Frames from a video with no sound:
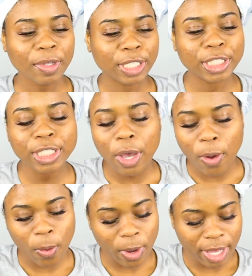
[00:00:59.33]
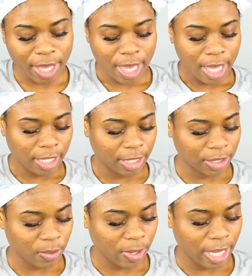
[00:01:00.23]
So let's
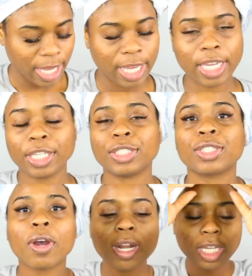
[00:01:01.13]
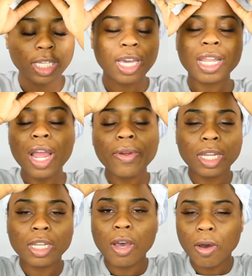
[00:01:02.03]
go ahead and get started. Y'all
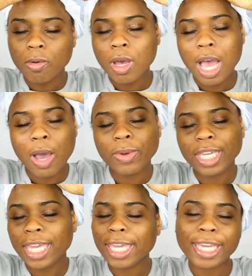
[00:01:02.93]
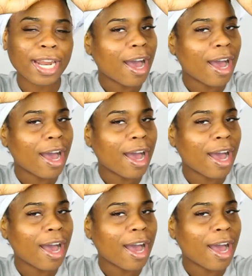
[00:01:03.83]
already know how we kick it